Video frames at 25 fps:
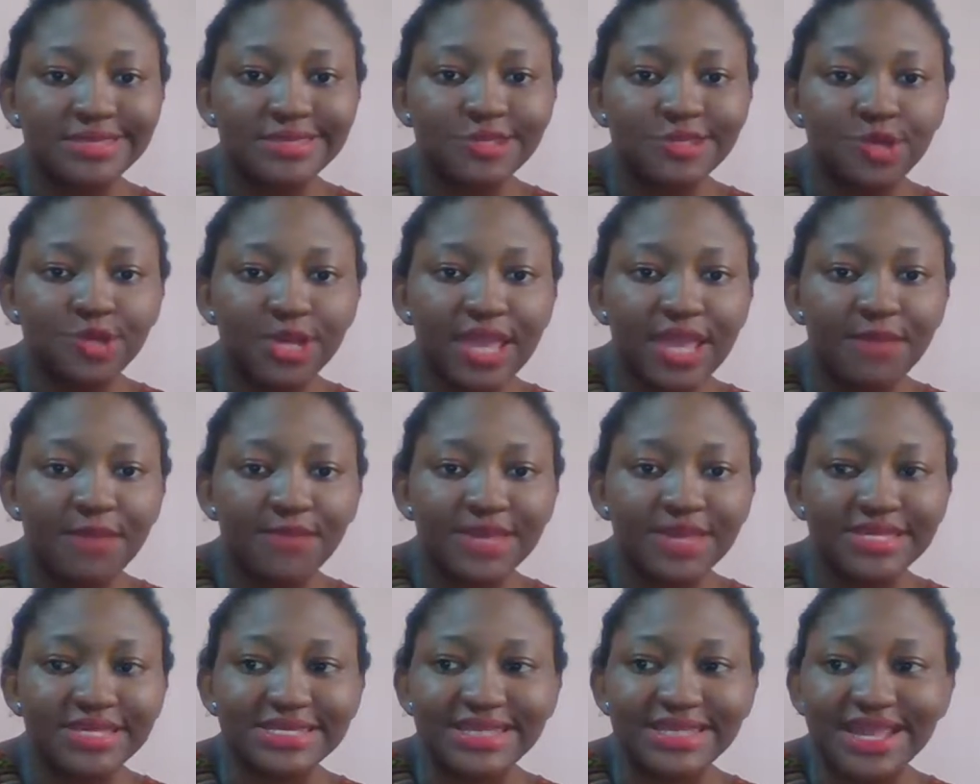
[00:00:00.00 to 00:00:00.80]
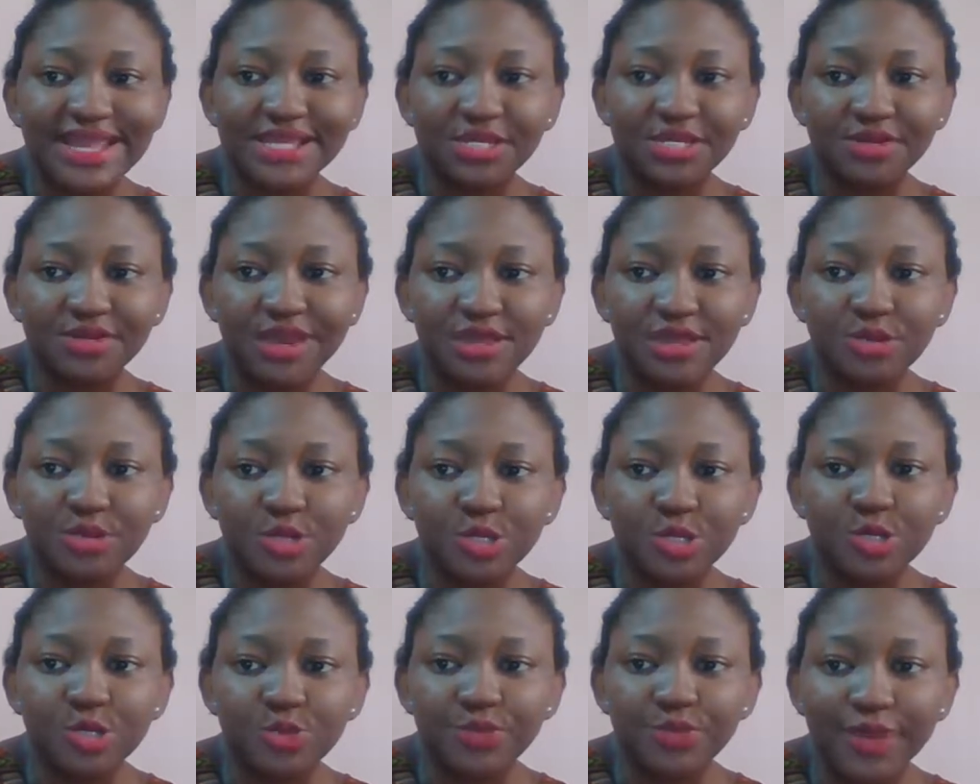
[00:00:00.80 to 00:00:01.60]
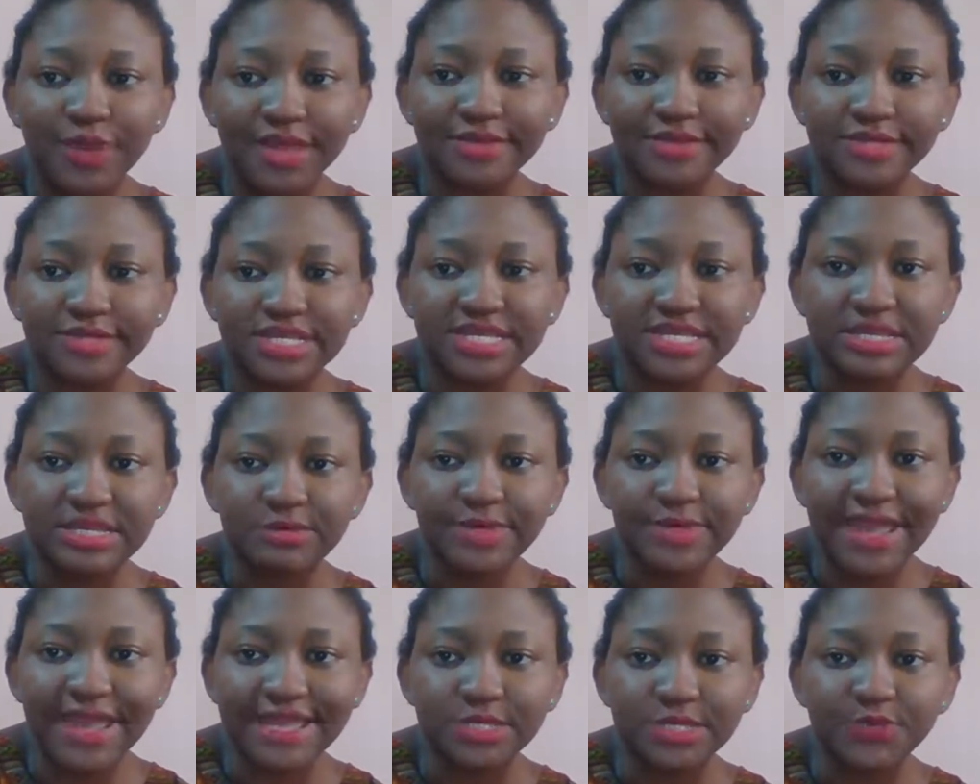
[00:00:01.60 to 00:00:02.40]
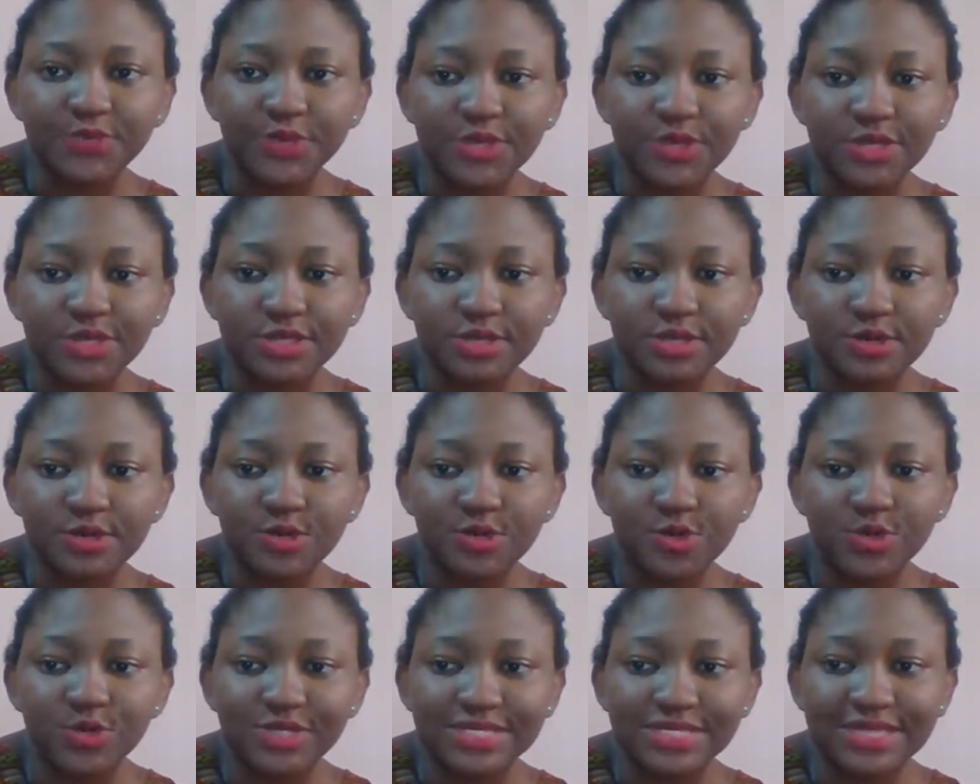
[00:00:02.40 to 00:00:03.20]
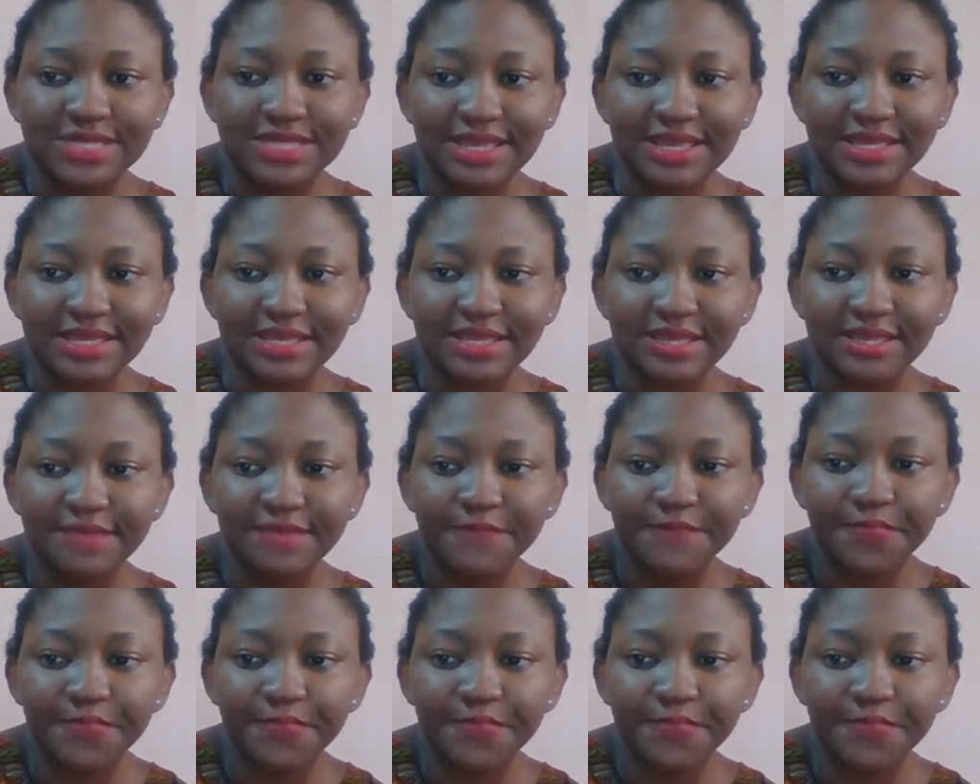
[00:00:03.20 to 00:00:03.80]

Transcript: UK-based Nigerian YouTuber. See the way I exposed the whole thing.